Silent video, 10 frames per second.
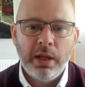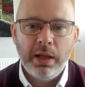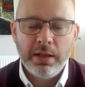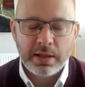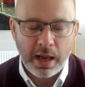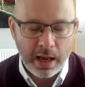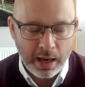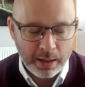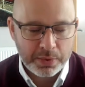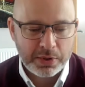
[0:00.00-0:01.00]
is
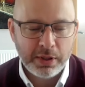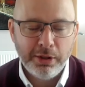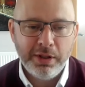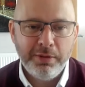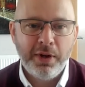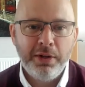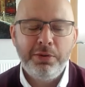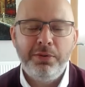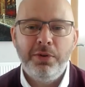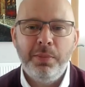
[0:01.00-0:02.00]
absolutely
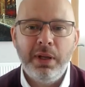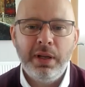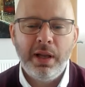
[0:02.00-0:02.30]
vital for me.